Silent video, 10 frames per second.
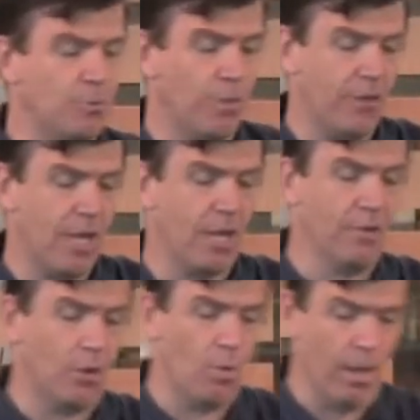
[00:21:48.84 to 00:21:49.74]
with the king and
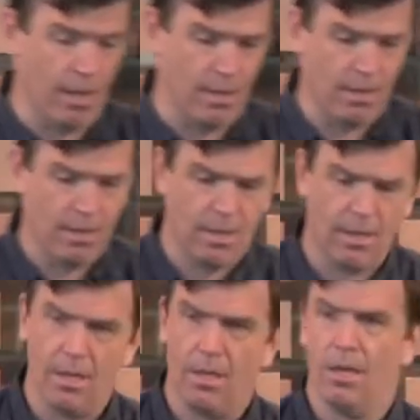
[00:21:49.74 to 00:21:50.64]
the queen.
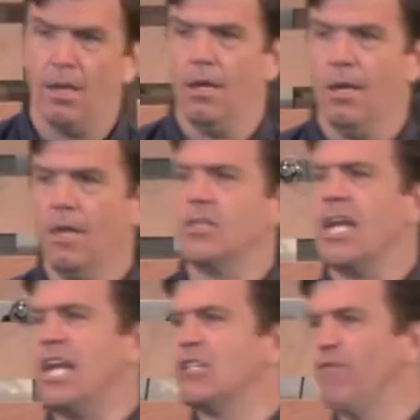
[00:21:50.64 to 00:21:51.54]
So
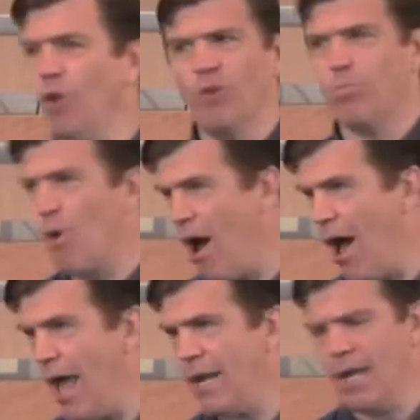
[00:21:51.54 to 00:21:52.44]
he is full of
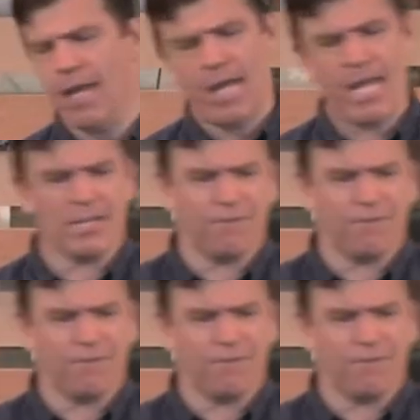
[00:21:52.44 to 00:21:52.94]
pride. He is